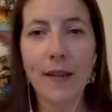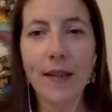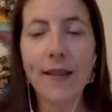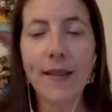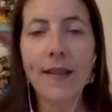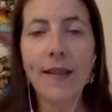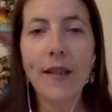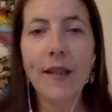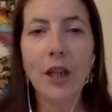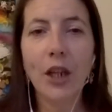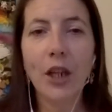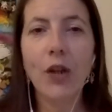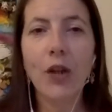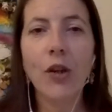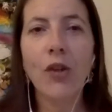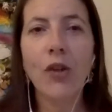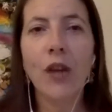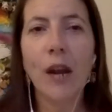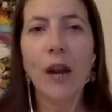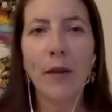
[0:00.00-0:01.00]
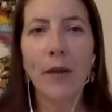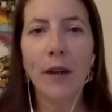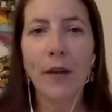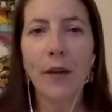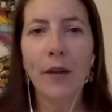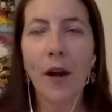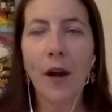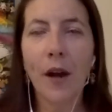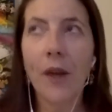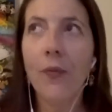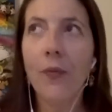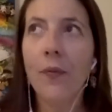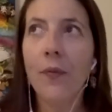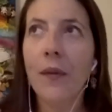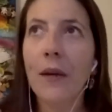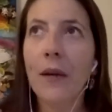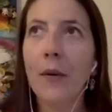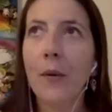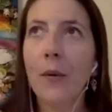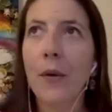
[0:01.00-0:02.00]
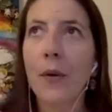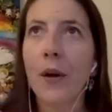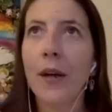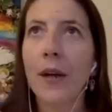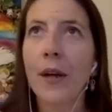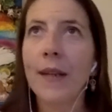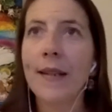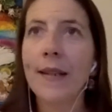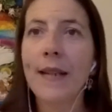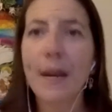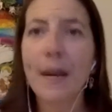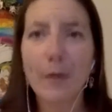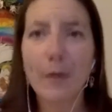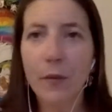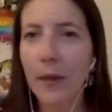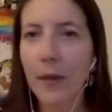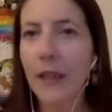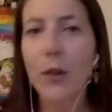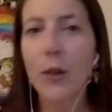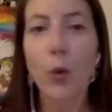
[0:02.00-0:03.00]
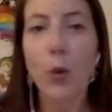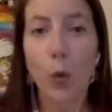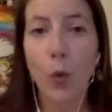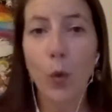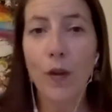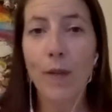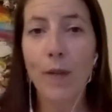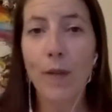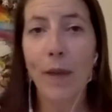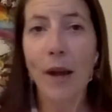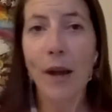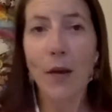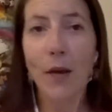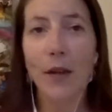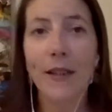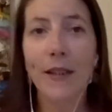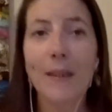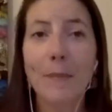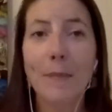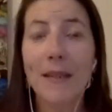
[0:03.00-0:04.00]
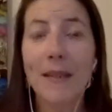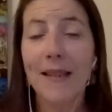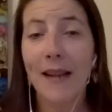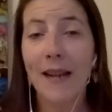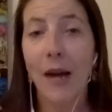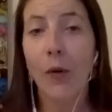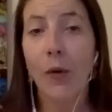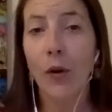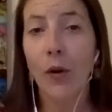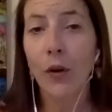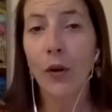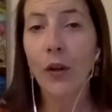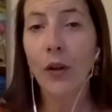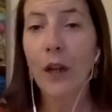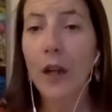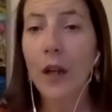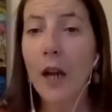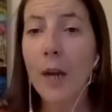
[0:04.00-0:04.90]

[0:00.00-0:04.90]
This is the huge area that I feel that is never really talked about and is missed out on.